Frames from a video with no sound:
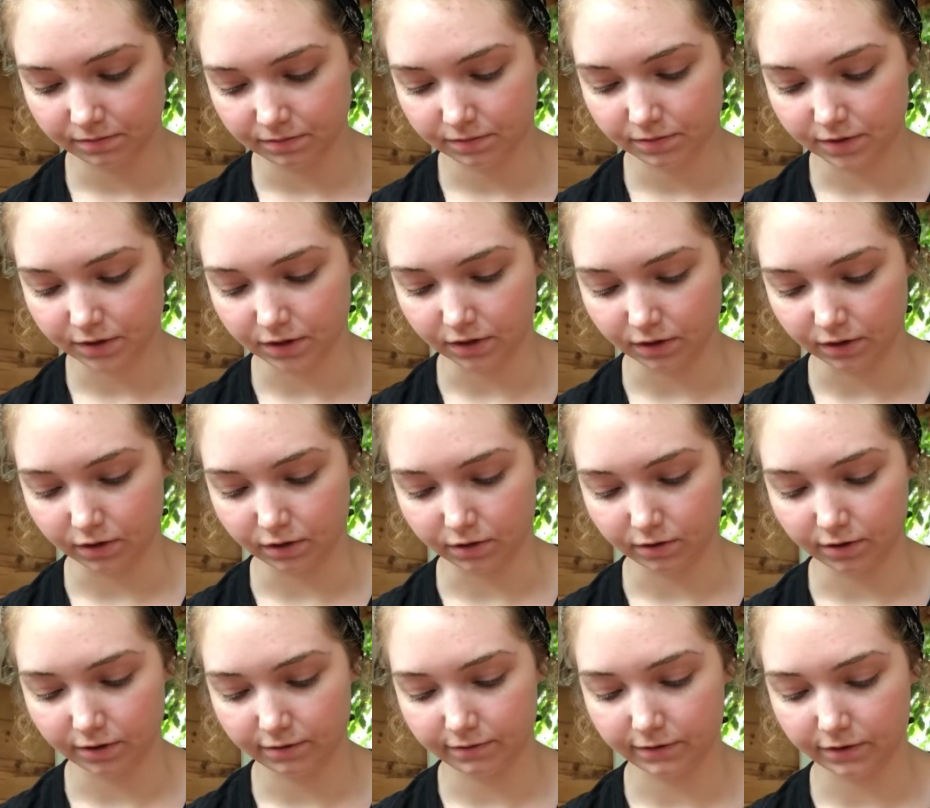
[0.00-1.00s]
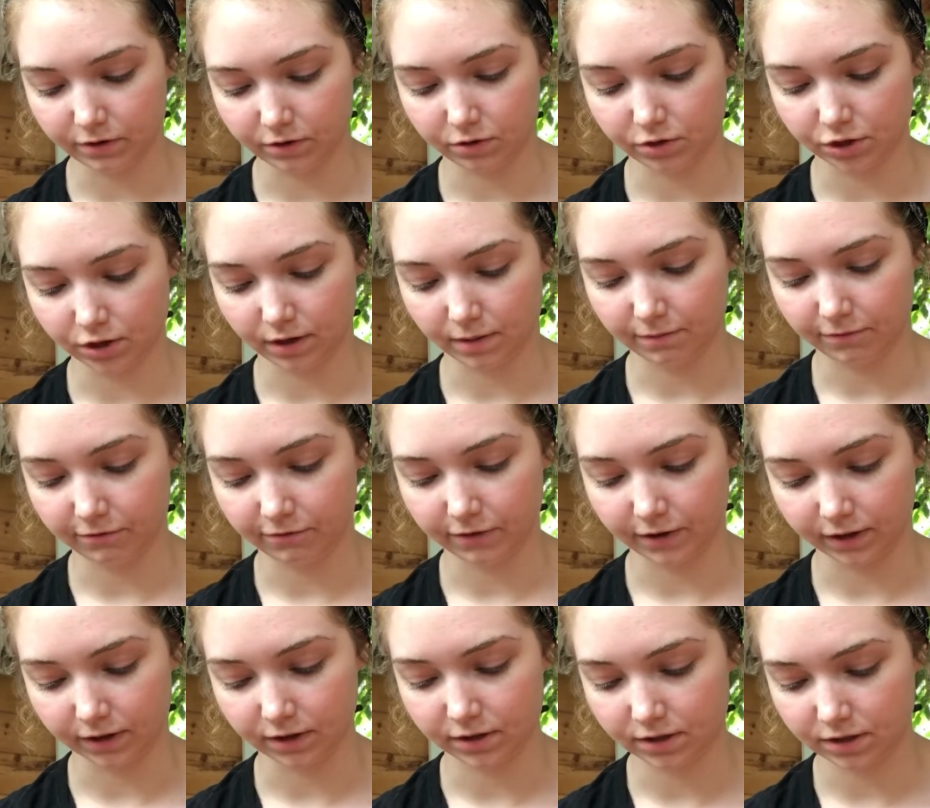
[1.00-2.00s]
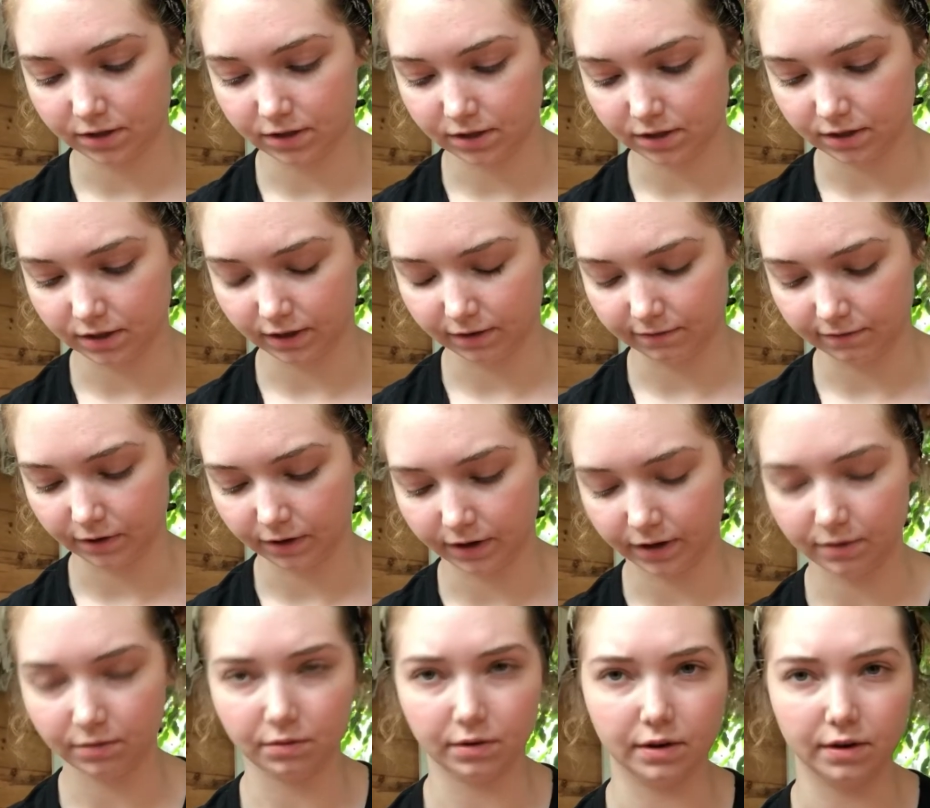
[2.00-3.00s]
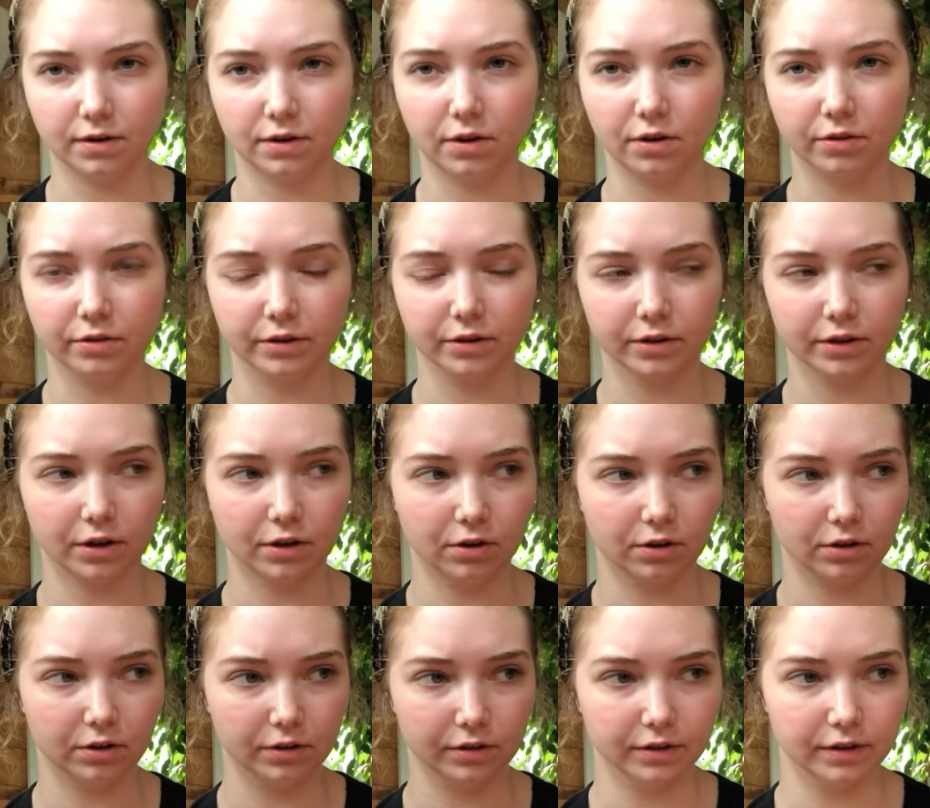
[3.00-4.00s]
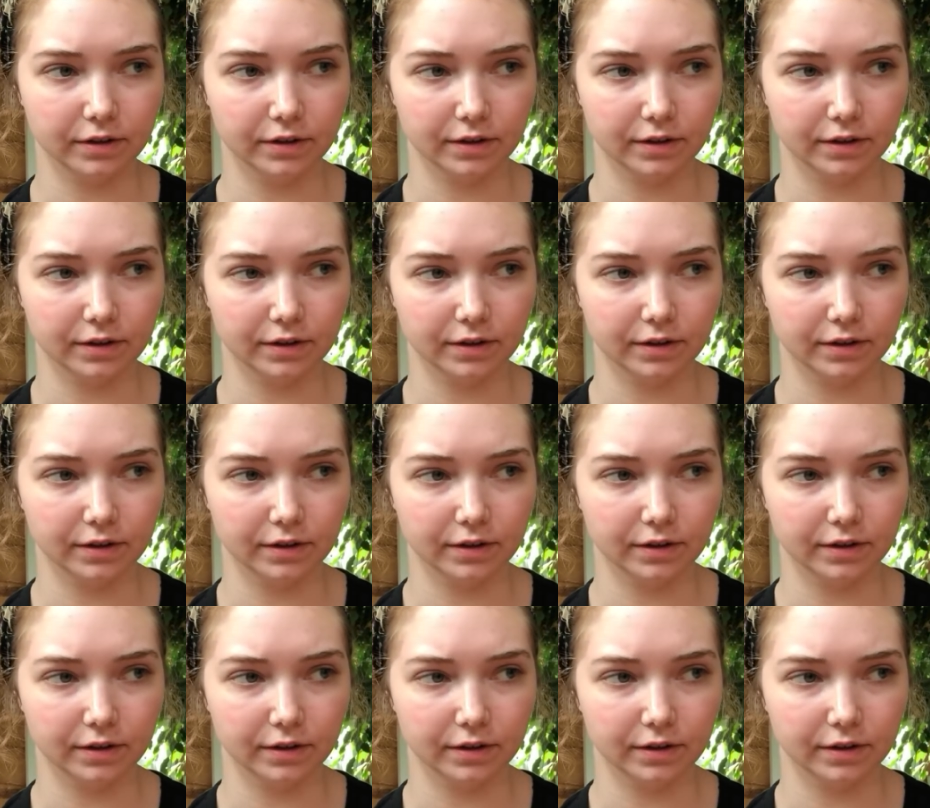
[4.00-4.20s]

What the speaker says: So Photoshop Fix, I forget what all they're called.